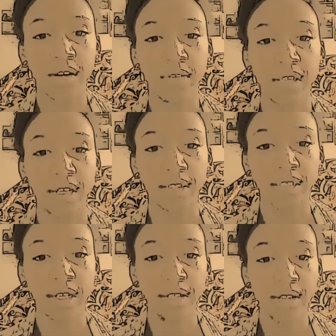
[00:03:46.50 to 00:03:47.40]
of things, like
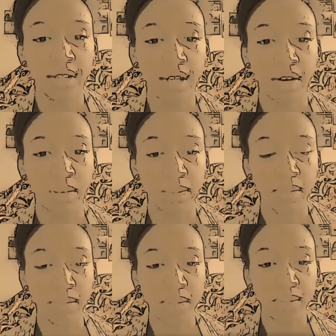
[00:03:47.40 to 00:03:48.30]
how to play
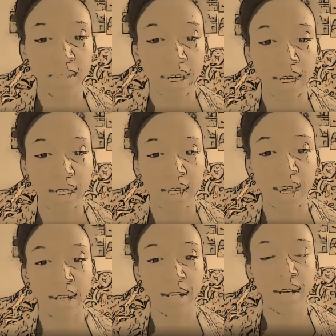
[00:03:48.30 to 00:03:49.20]
music,
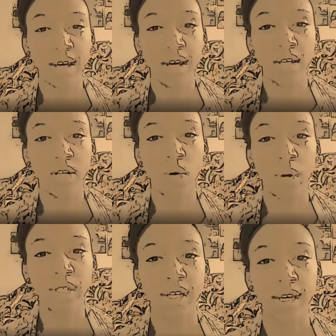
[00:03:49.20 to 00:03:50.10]
and what
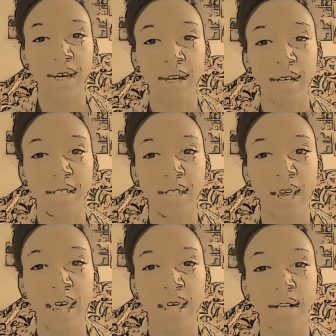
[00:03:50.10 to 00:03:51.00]
to eat,
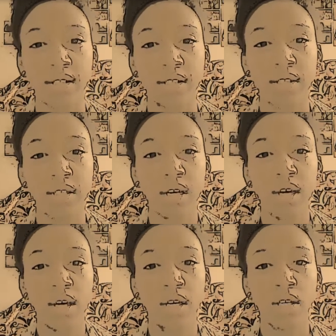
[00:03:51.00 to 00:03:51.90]
and
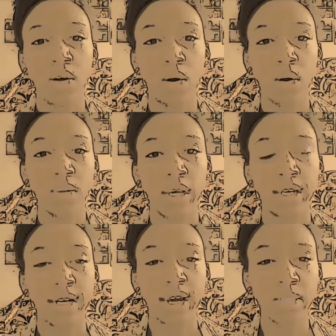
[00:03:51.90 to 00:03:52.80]
all, like, an
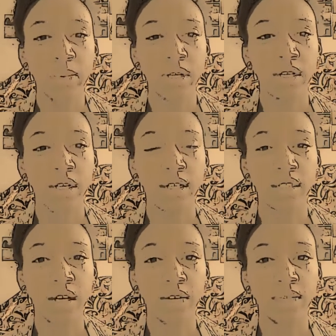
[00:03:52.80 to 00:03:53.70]
expert in like a
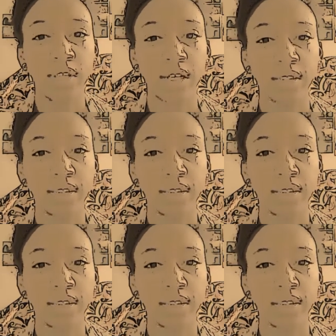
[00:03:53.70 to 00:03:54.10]
lot of things